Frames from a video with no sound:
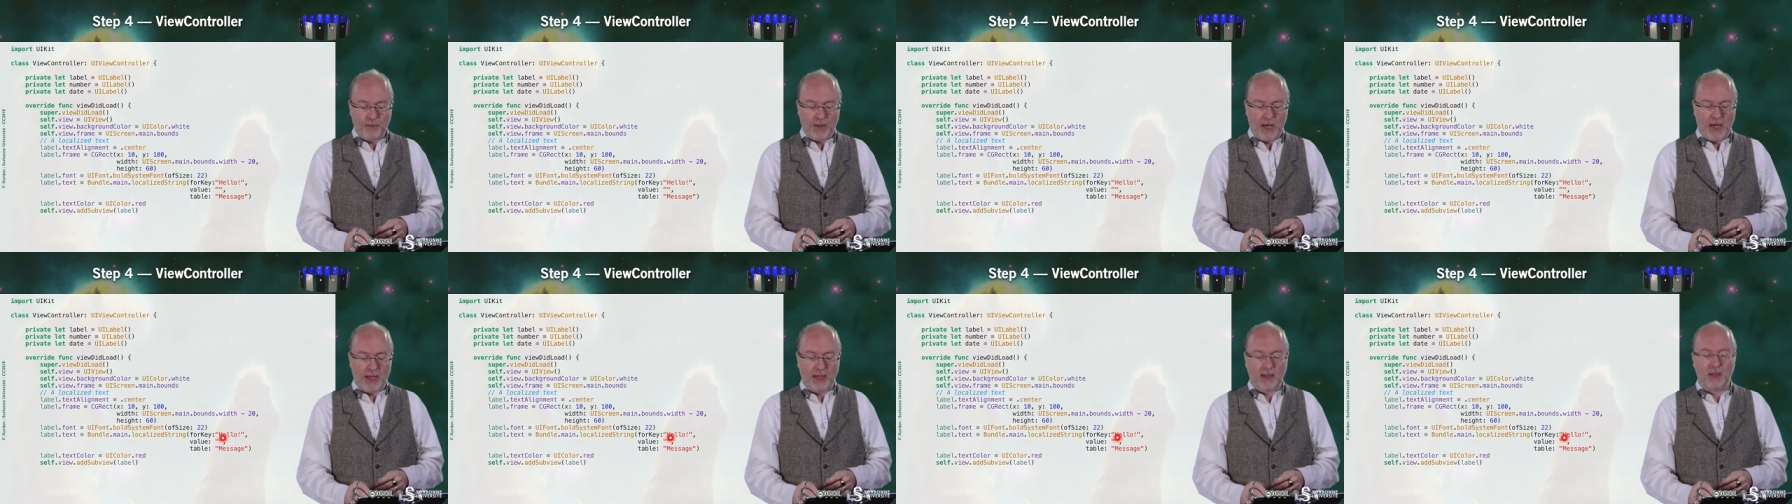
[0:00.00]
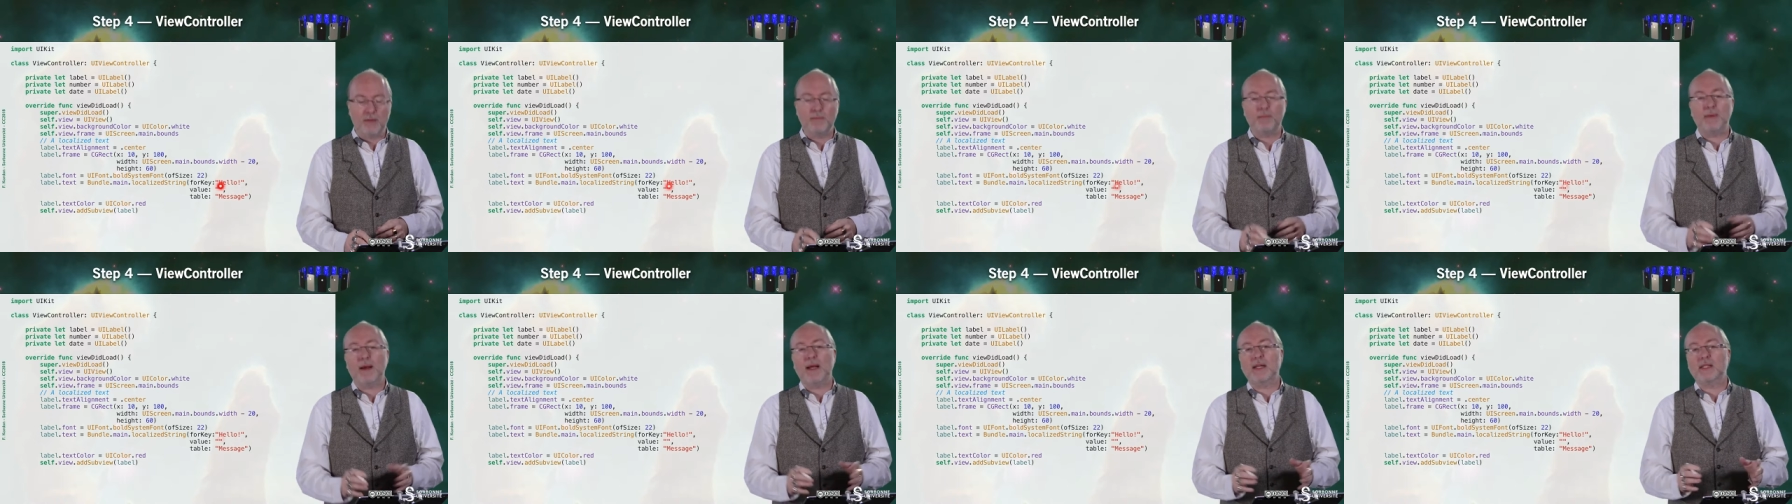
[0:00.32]
I
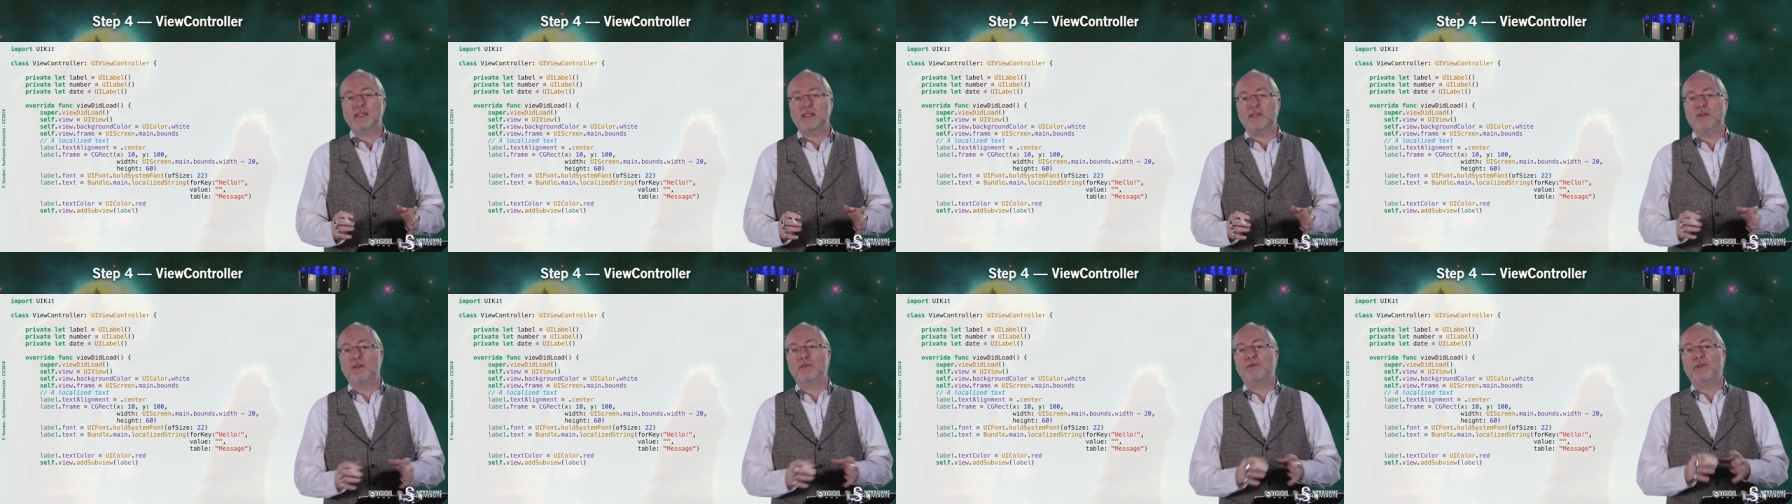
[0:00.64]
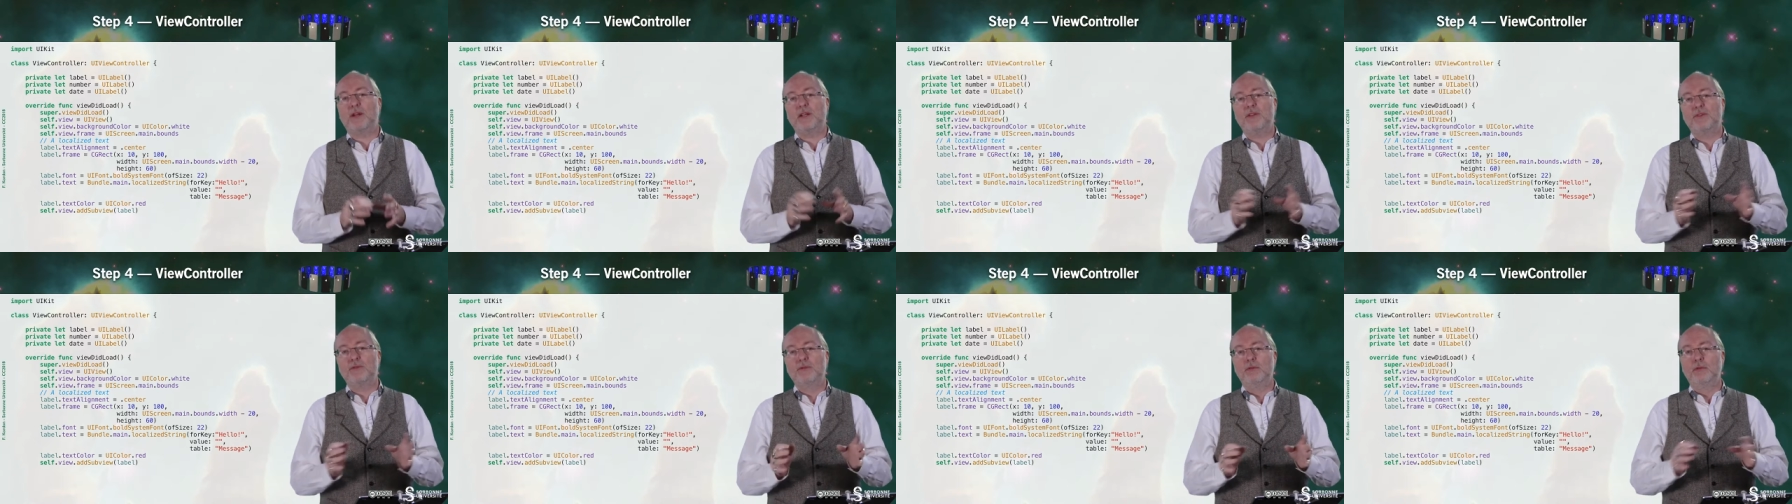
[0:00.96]
can pass a
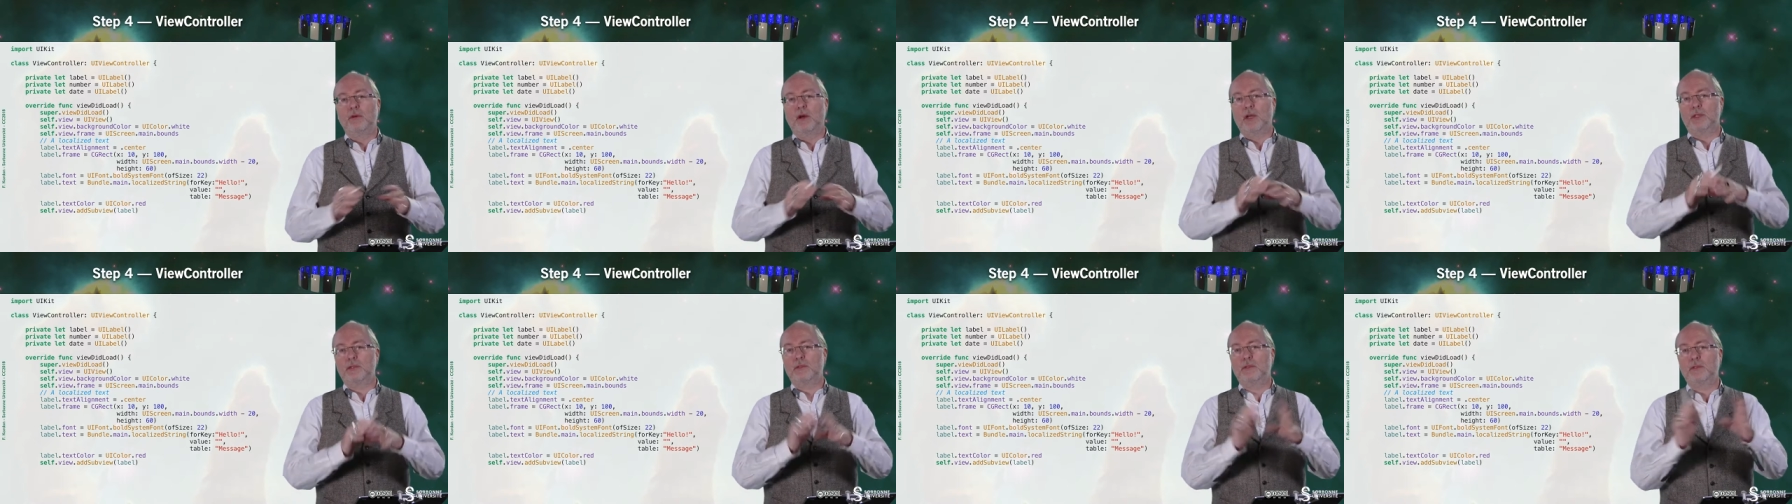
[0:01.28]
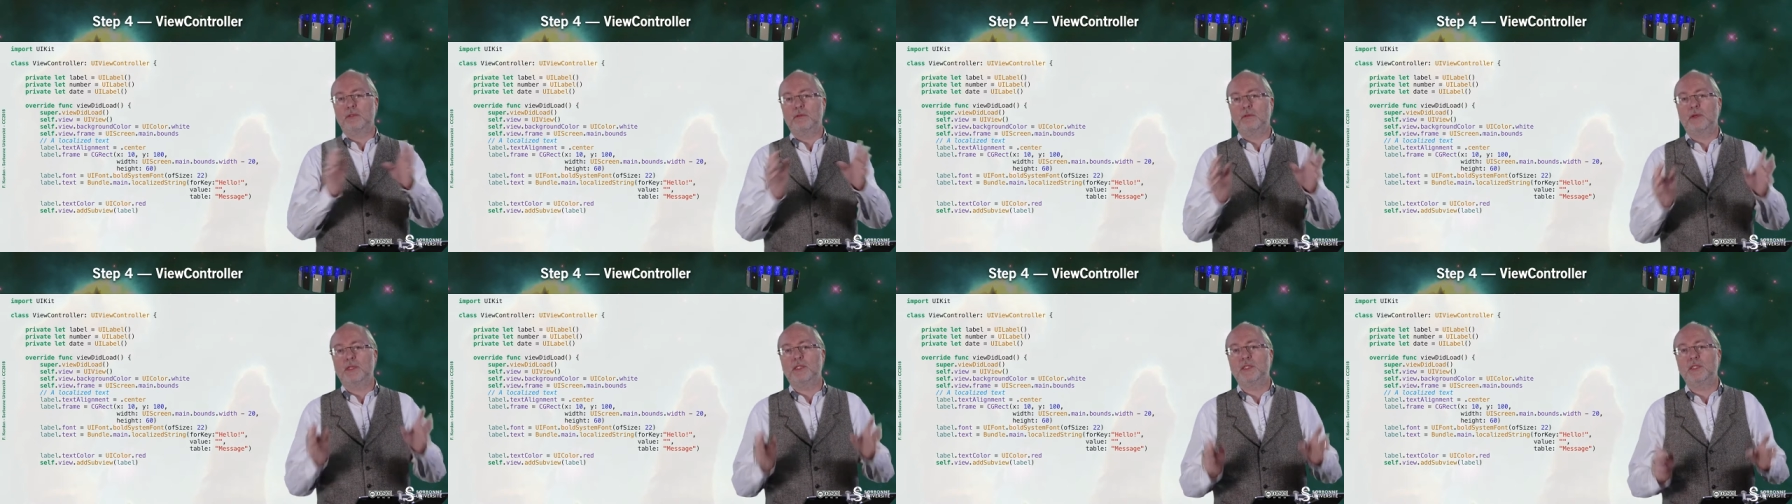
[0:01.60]
value. I don't
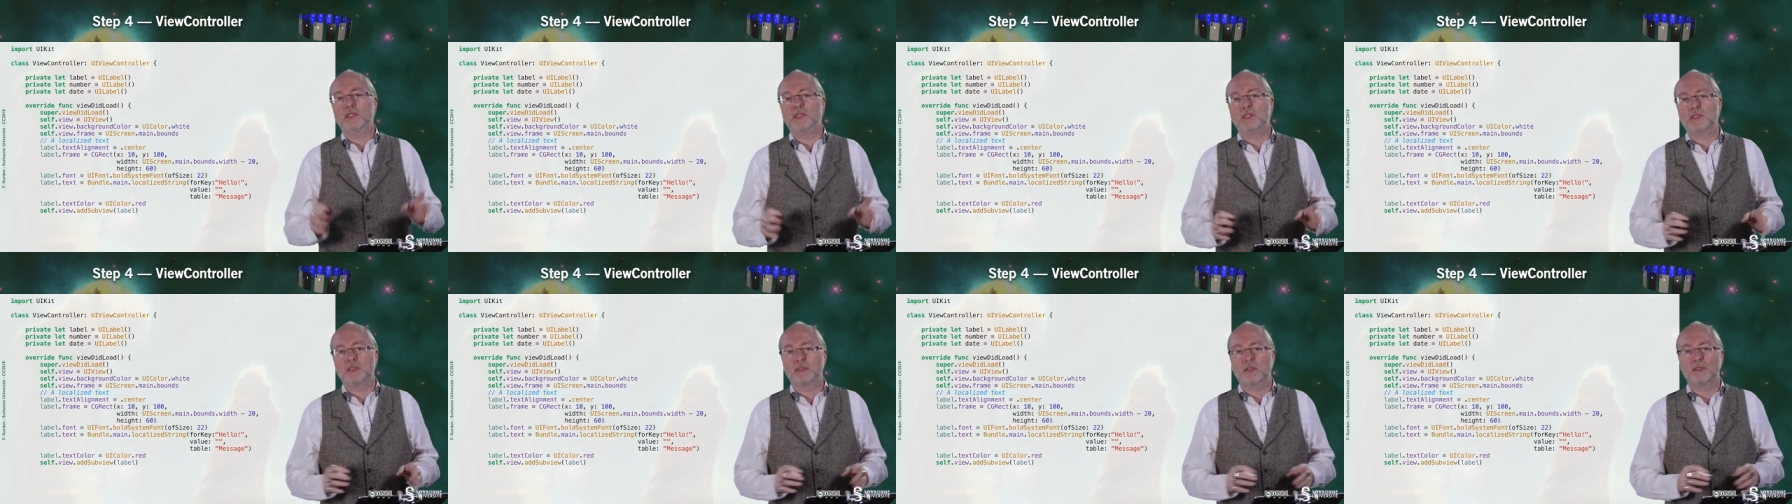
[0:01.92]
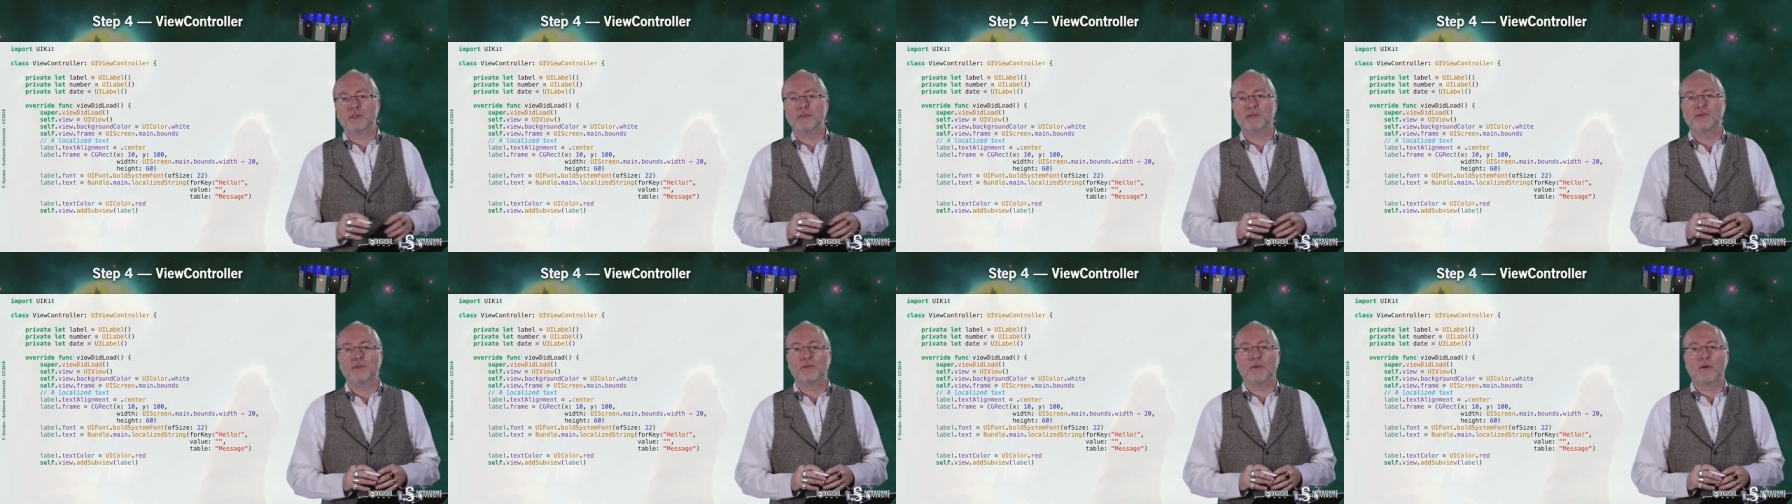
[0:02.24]
know what it
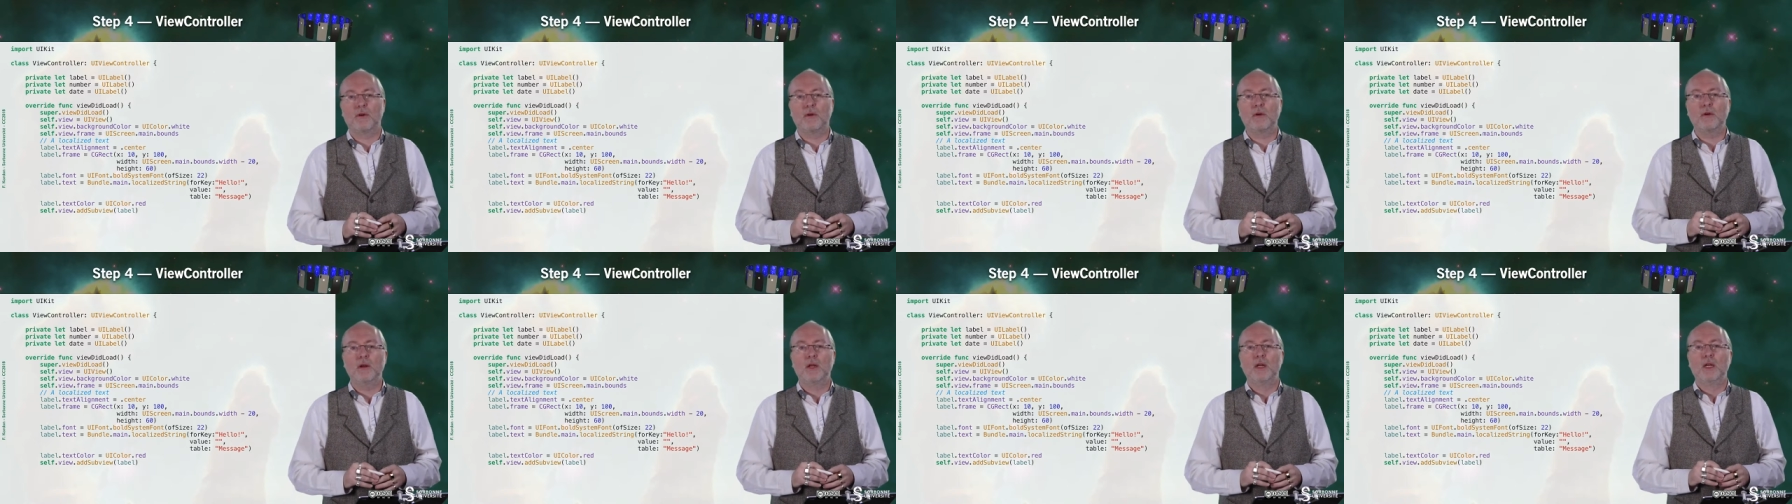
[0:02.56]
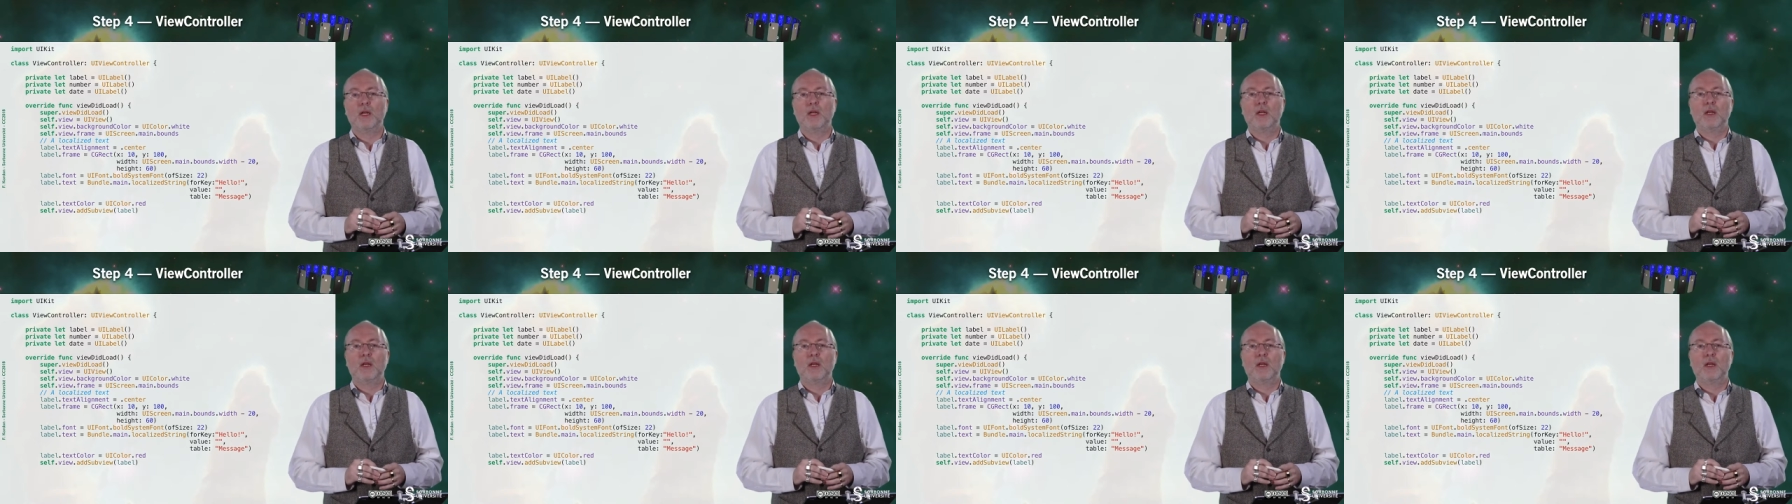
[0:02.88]
stands for.